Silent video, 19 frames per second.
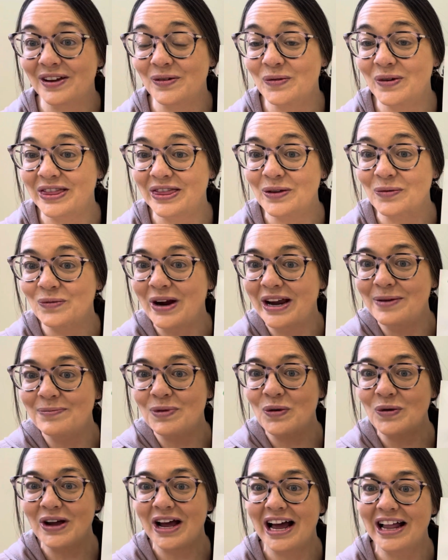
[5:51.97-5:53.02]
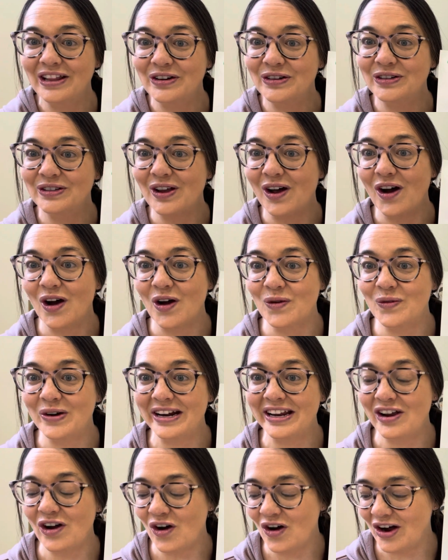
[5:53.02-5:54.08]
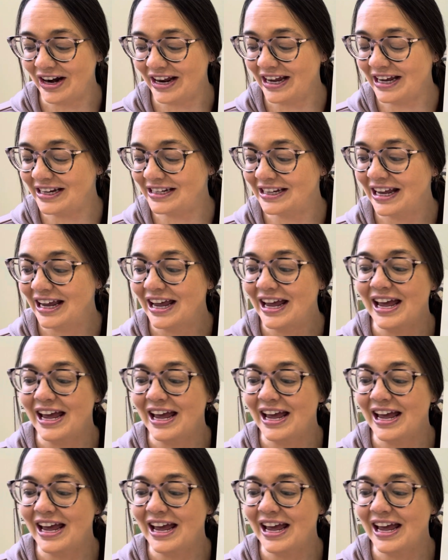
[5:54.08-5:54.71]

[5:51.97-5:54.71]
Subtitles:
with the rainbow colors already on it.